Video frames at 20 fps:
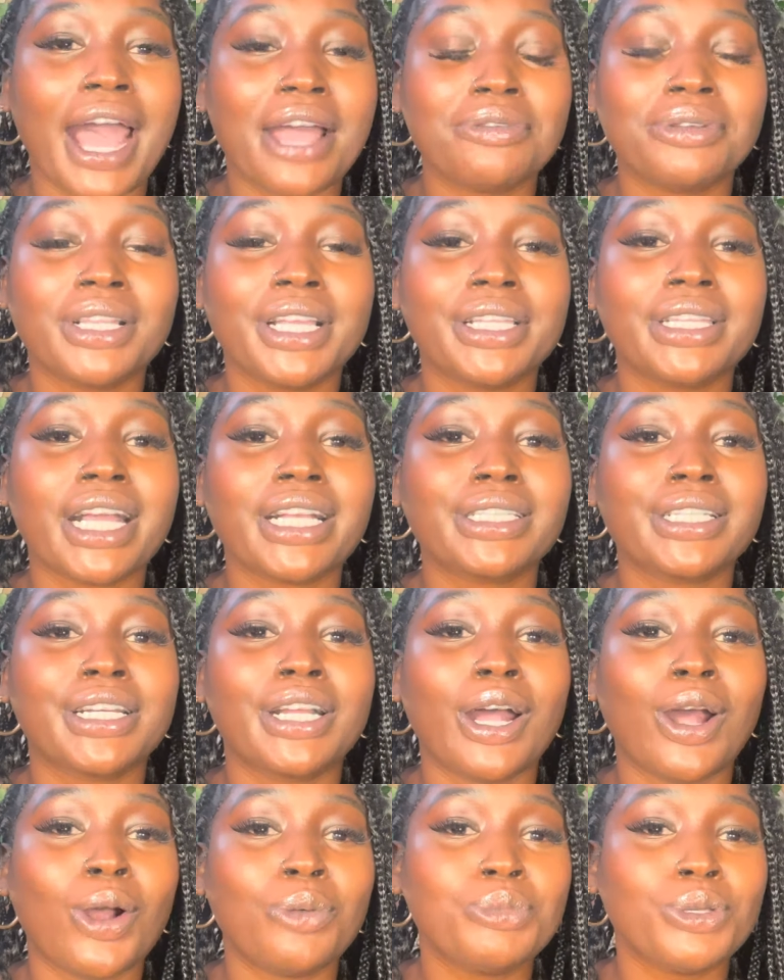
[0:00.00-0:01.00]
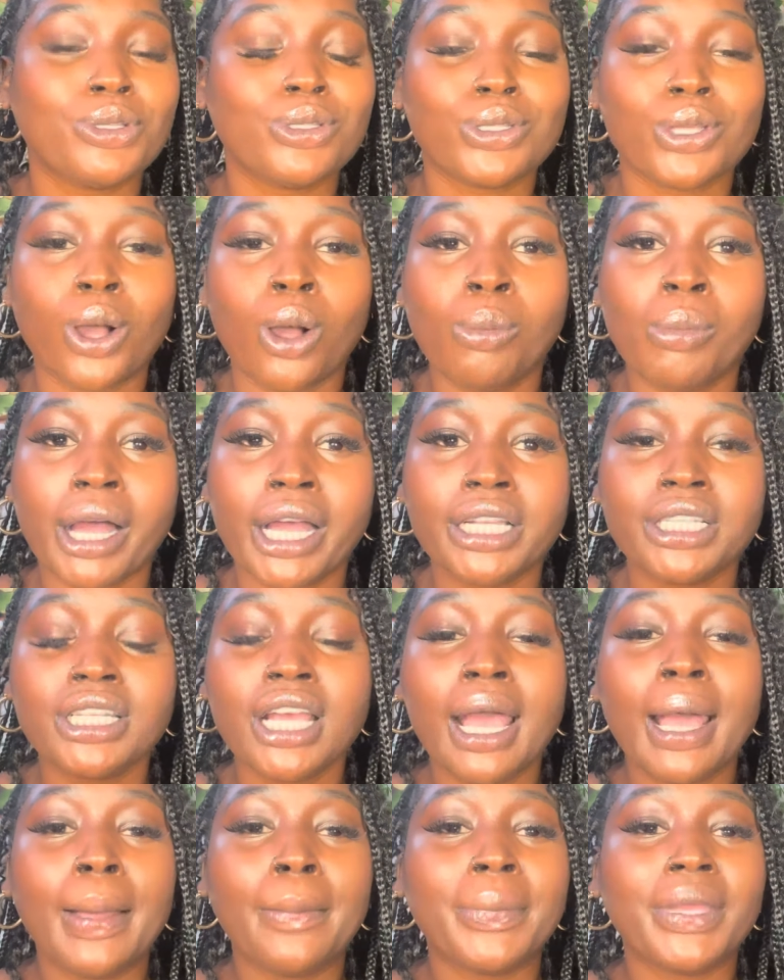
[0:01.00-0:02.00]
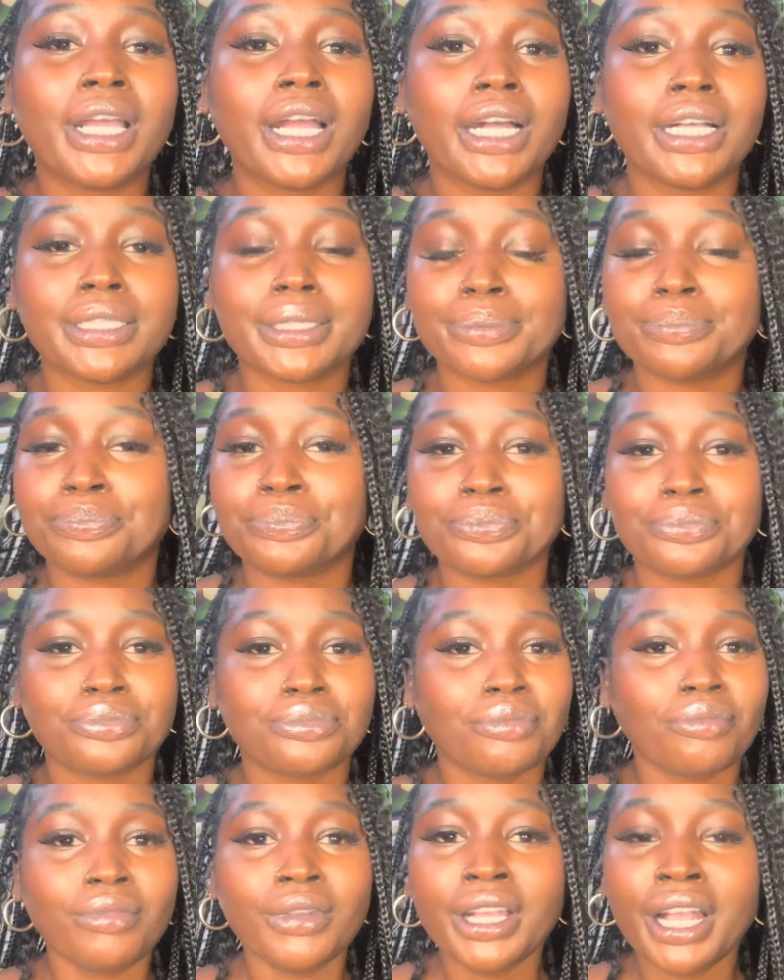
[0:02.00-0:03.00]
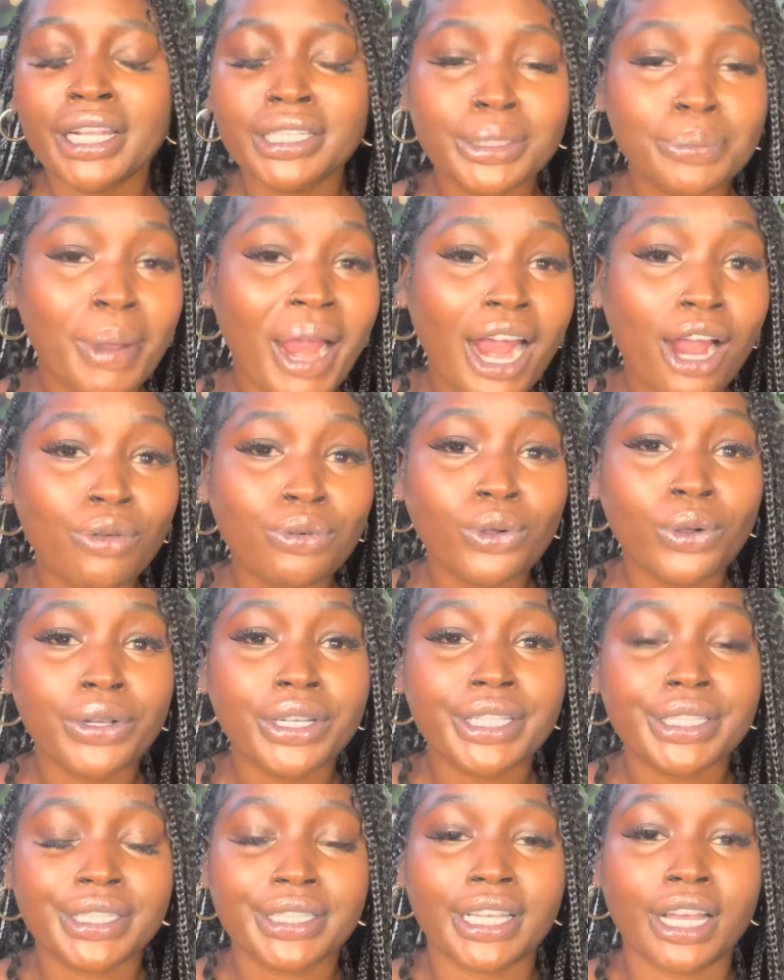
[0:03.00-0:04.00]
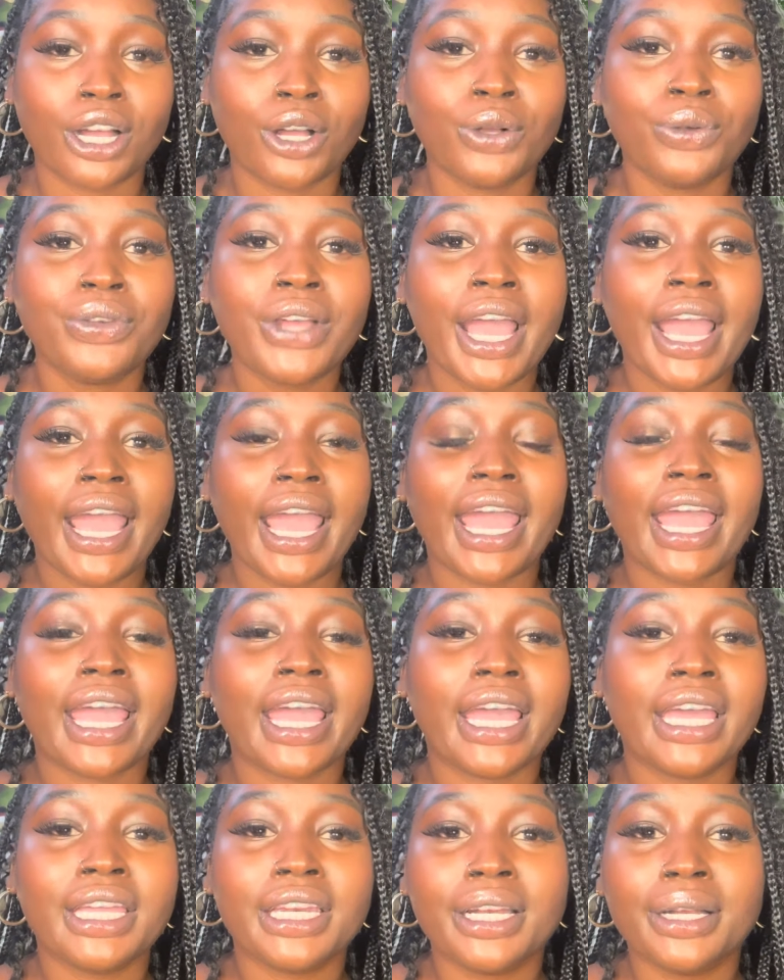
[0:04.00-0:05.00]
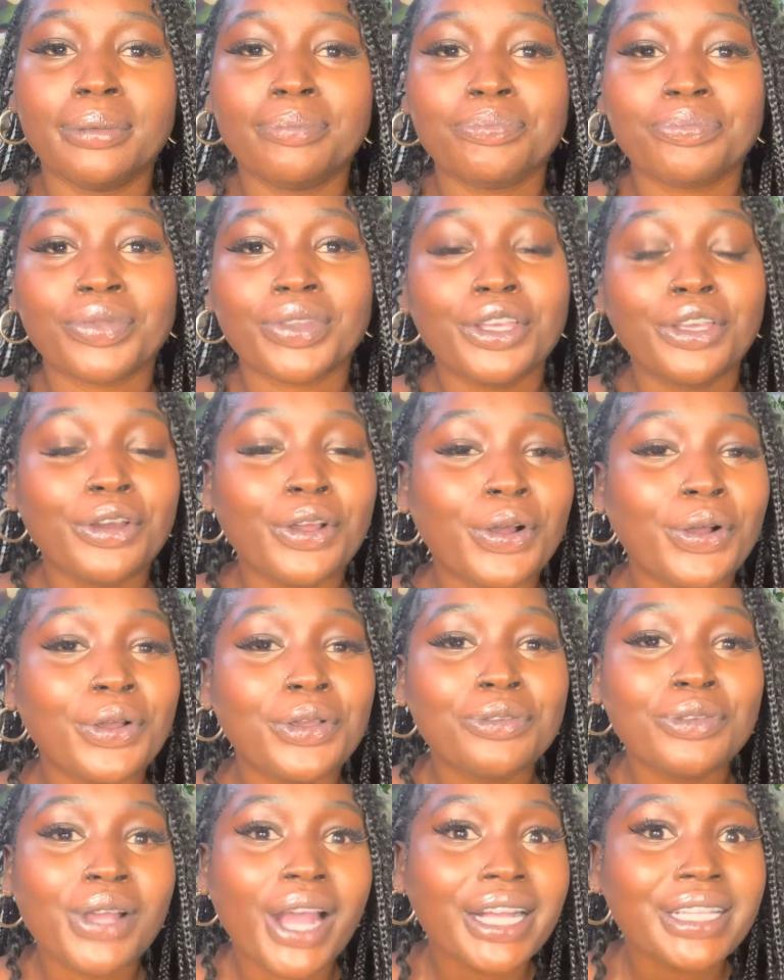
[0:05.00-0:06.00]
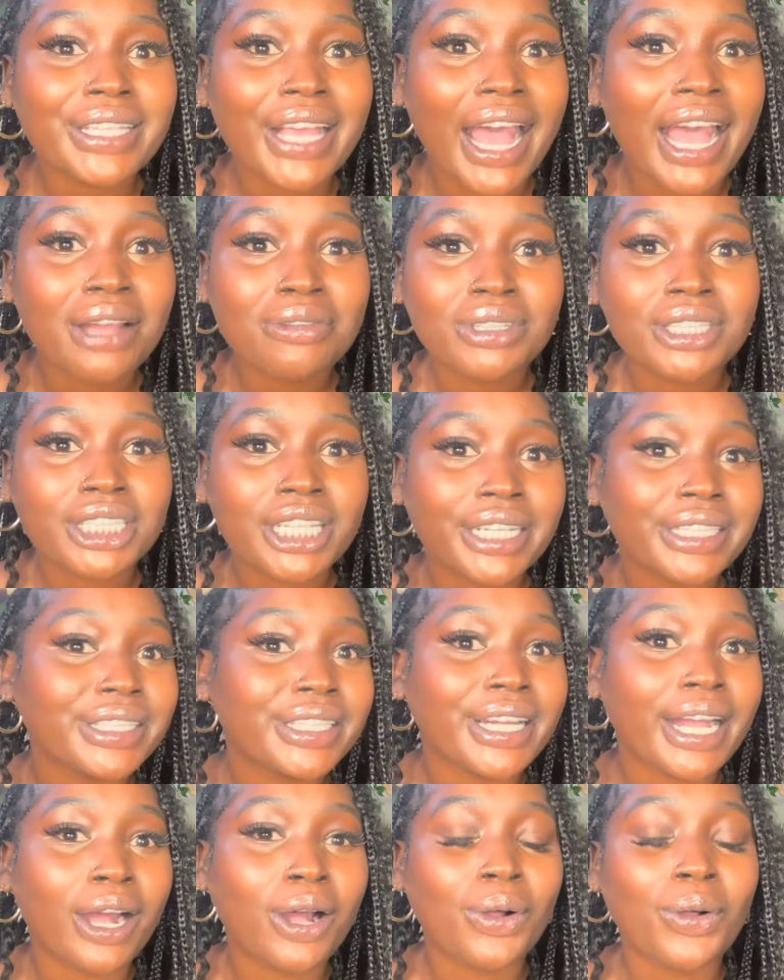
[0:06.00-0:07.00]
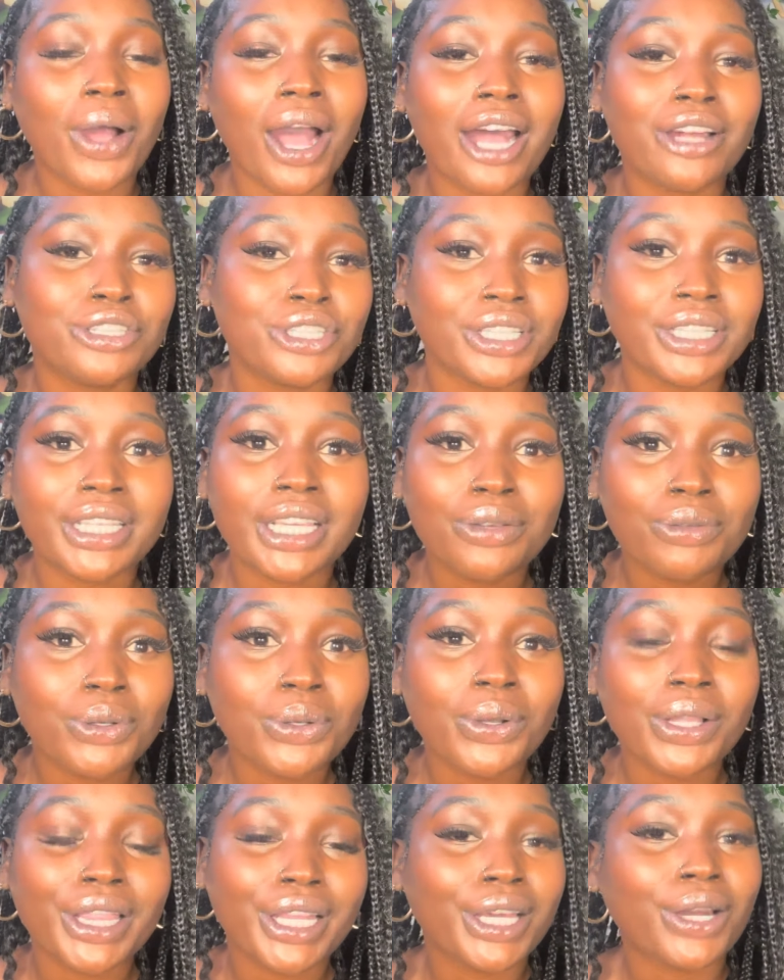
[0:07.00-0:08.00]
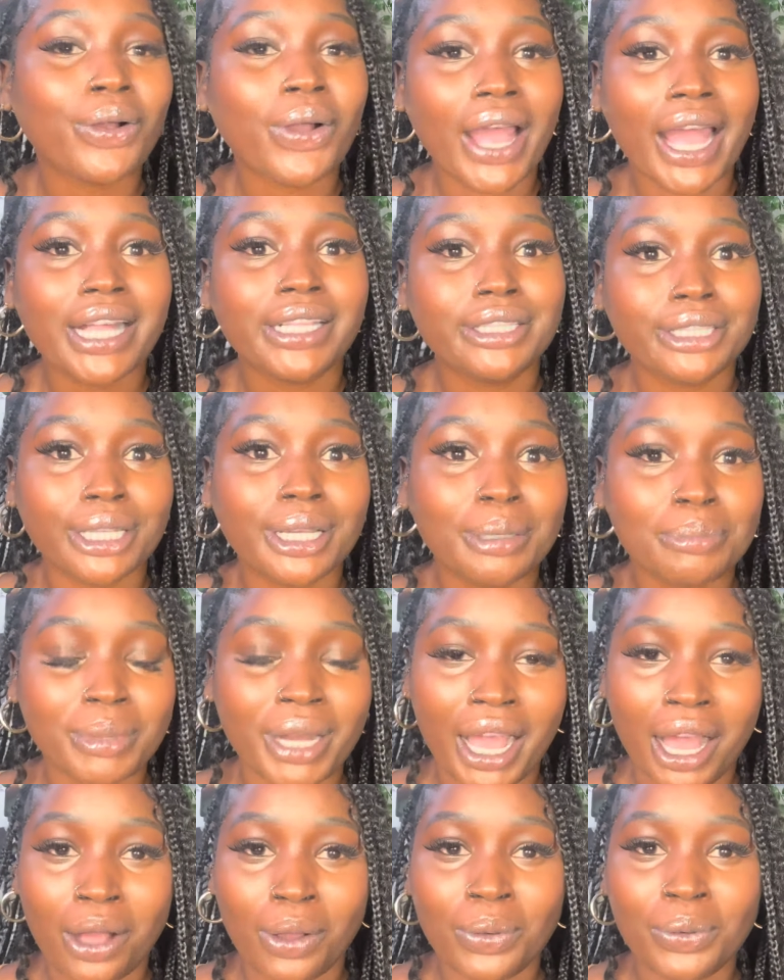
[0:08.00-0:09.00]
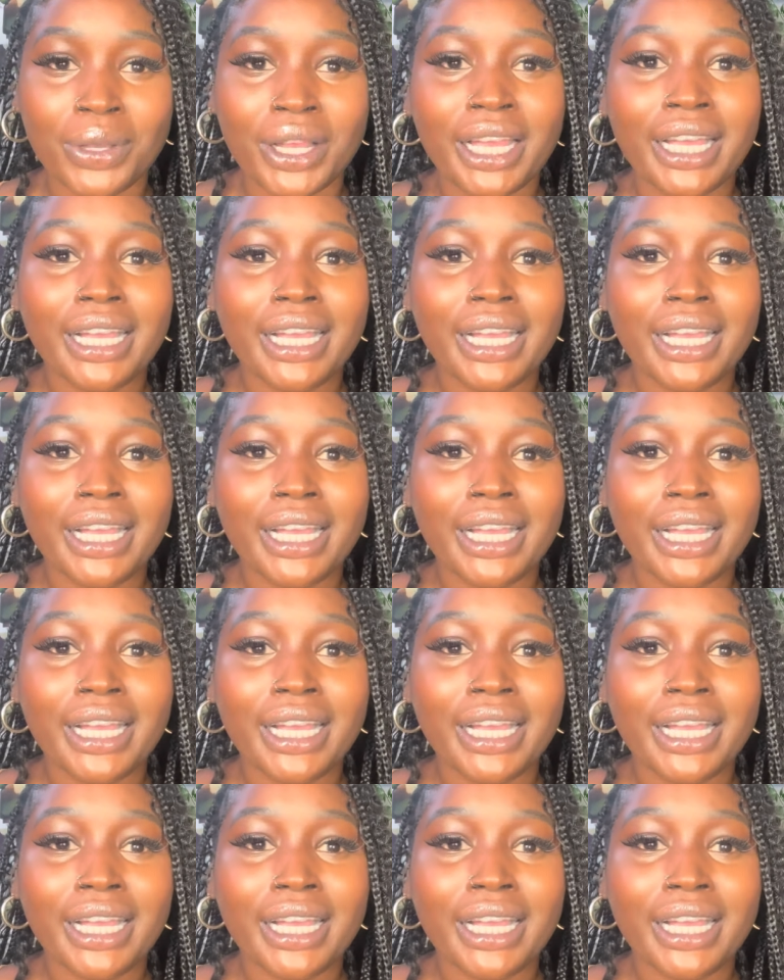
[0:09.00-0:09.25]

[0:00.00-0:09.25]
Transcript: I feel like that's gonna help you so much, because it's powerful in itself. And you know, if you guys haven't checked it out, I'll just give you a little heads up now.